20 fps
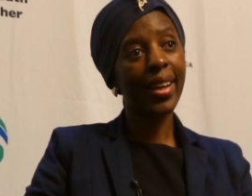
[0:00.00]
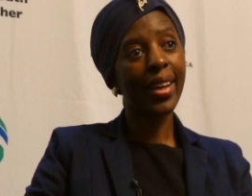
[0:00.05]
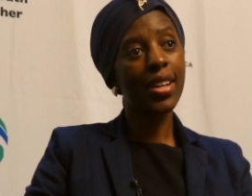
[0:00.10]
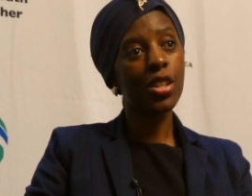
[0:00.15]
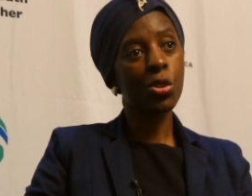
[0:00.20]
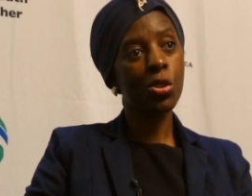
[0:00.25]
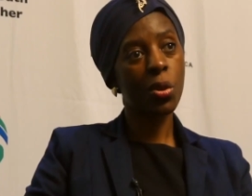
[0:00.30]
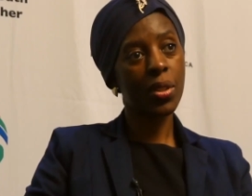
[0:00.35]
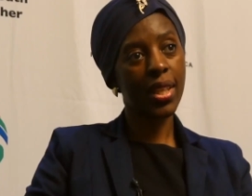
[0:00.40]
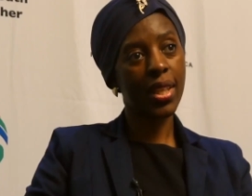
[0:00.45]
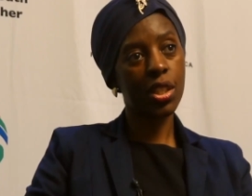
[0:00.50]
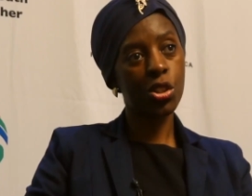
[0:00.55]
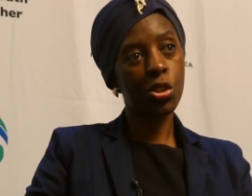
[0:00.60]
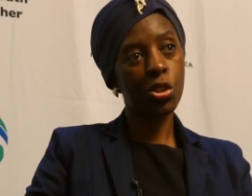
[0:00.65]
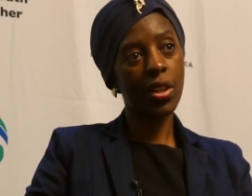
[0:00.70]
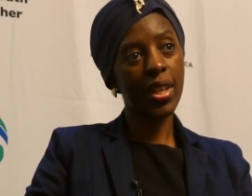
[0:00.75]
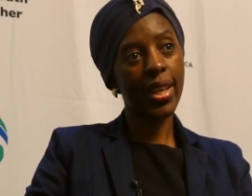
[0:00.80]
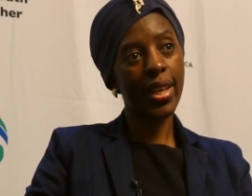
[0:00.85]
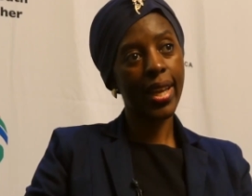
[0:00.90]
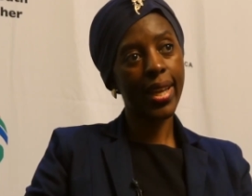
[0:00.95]
so that your
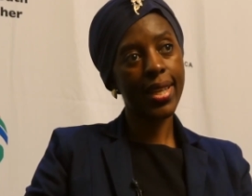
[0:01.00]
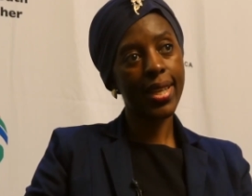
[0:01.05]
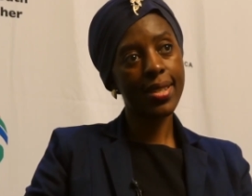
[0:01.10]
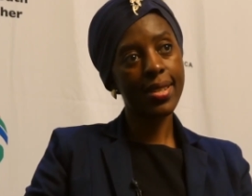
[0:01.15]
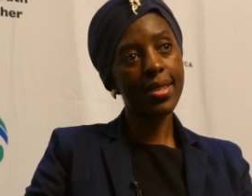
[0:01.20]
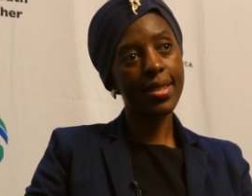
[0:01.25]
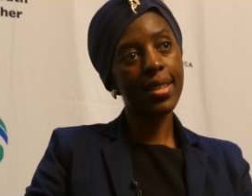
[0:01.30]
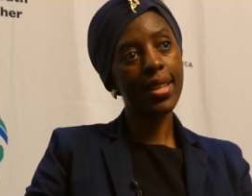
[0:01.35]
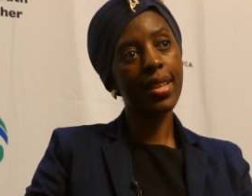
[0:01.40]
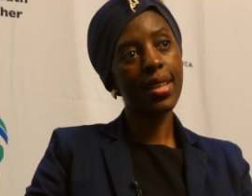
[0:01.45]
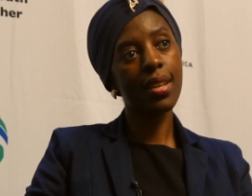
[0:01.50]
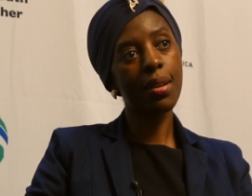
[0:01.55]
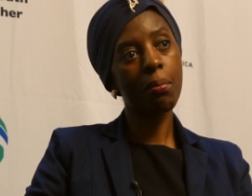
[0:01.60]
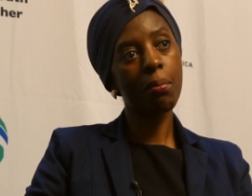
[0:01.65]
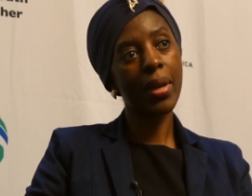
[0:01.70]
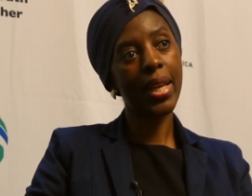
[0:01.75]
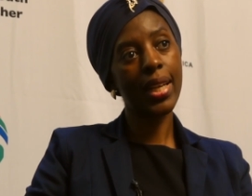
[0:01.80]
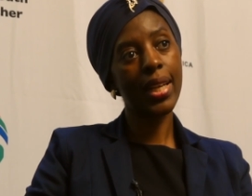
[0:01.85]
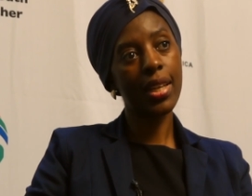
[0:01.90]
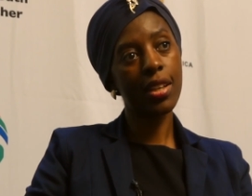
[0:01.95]
legacy
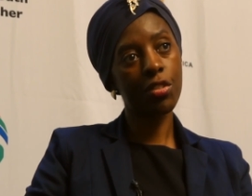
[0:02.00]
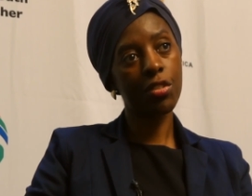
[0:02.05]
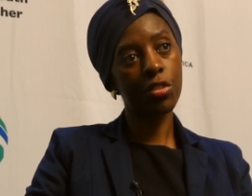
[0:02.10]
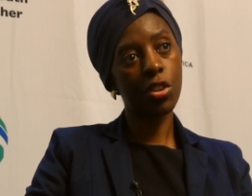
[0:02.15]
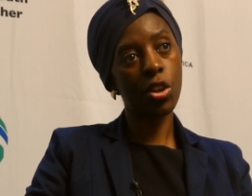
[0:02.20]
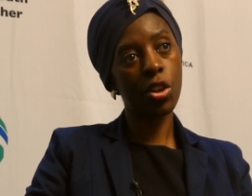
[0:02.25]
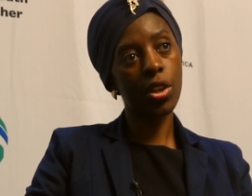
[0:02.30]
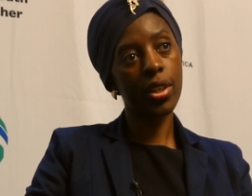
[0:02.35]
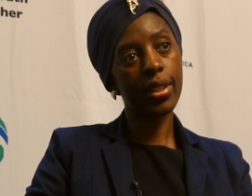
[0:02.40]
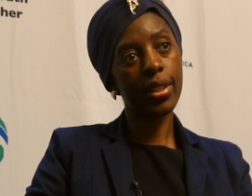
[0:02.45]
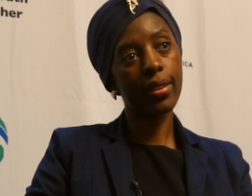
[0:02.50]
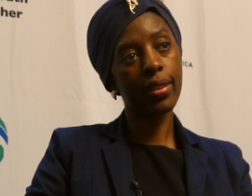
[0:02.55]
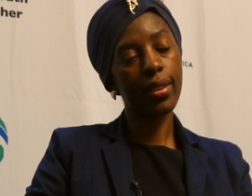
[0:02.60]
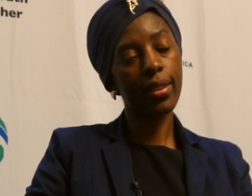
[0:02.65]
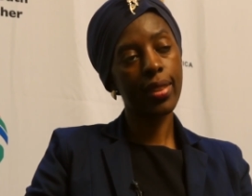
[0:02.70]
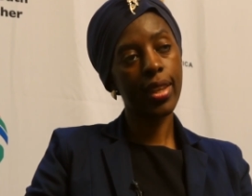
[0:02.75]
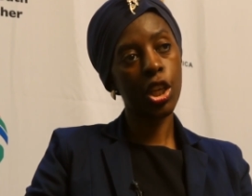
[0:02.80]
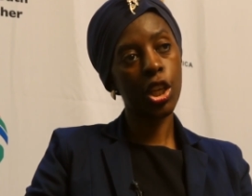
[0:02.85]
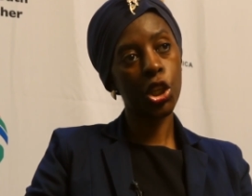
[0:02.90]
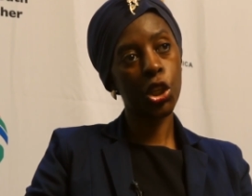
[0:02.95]
may live on.
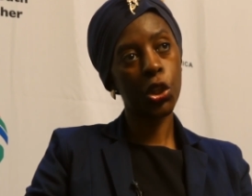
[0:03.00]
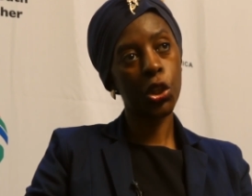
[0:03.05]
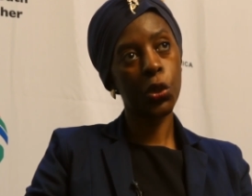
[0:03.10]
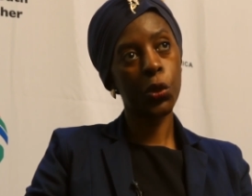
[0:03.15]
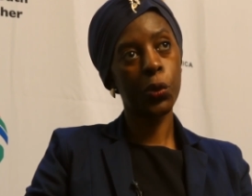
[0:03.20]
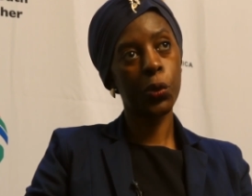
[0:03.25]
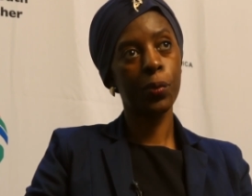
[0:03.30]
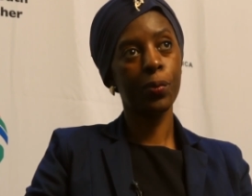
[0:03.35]
Thank you.